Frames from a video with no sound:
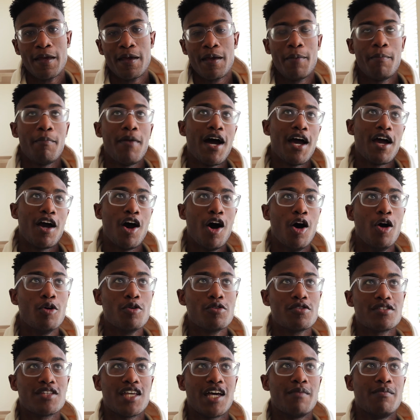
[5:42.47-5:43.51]
And by
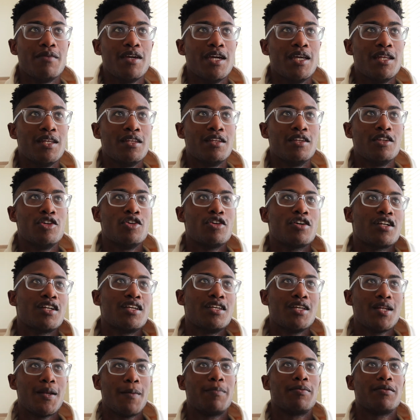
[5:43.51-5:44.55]
host, I mean you're going to
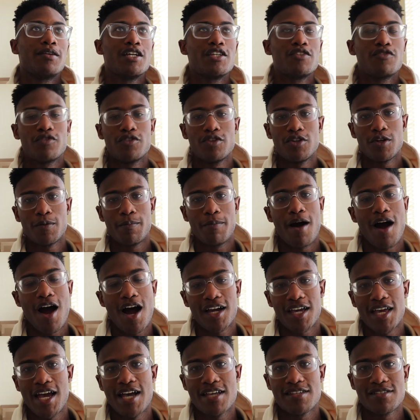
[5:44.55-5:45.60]
need a place for your
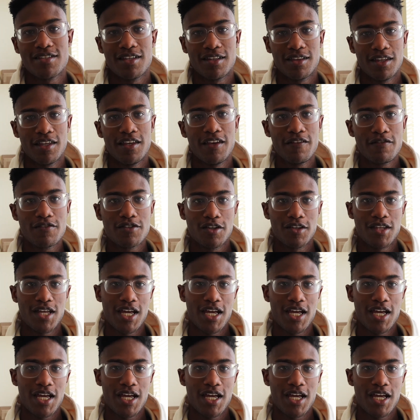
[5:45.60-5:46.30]
podcast to live so